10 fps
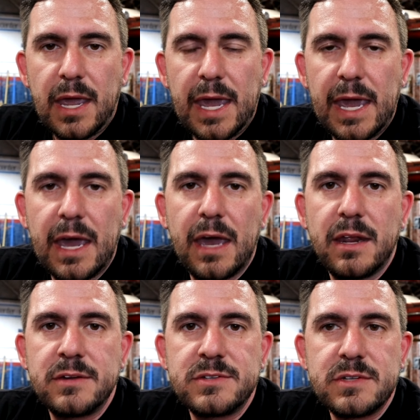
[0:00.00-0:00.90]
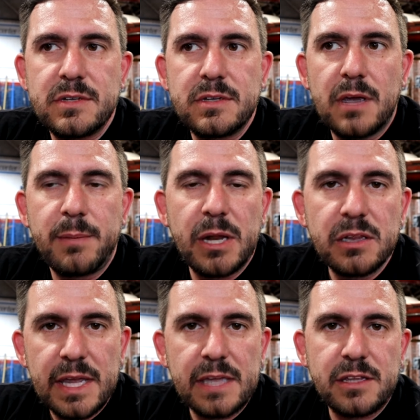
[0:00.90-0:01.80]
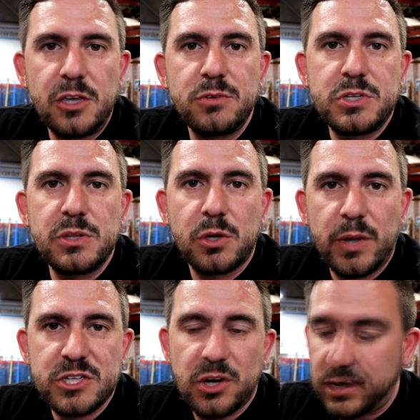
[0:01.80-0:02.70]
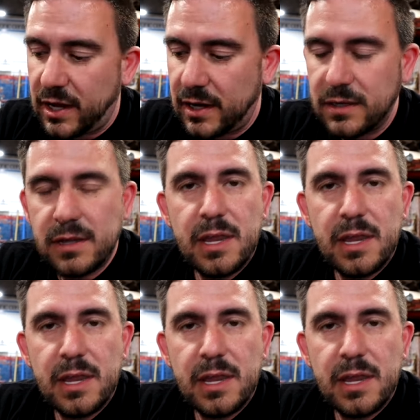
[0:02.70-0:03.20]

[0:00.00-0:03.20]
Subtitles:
and I'm gonna link you to the quick start guide.